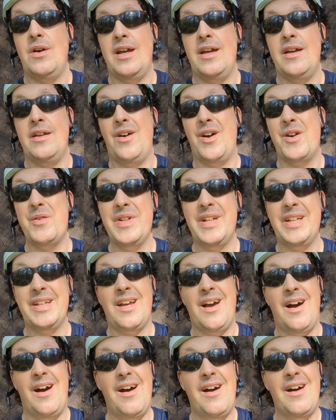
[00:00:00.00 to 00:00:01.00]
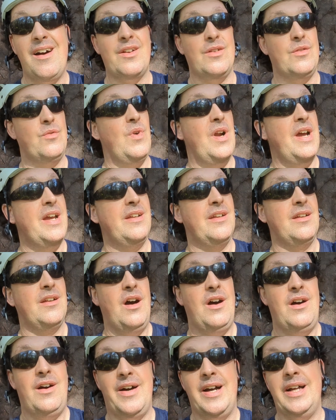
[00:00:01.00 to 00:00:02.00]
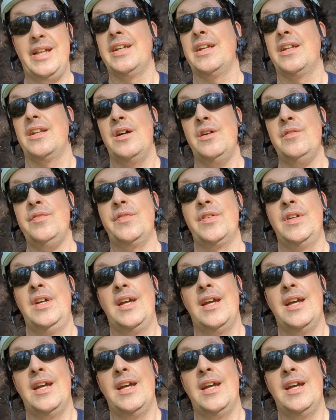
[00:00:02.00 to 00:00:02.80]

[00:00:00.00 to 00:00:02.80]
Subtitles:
and I really can't rate it highly enough.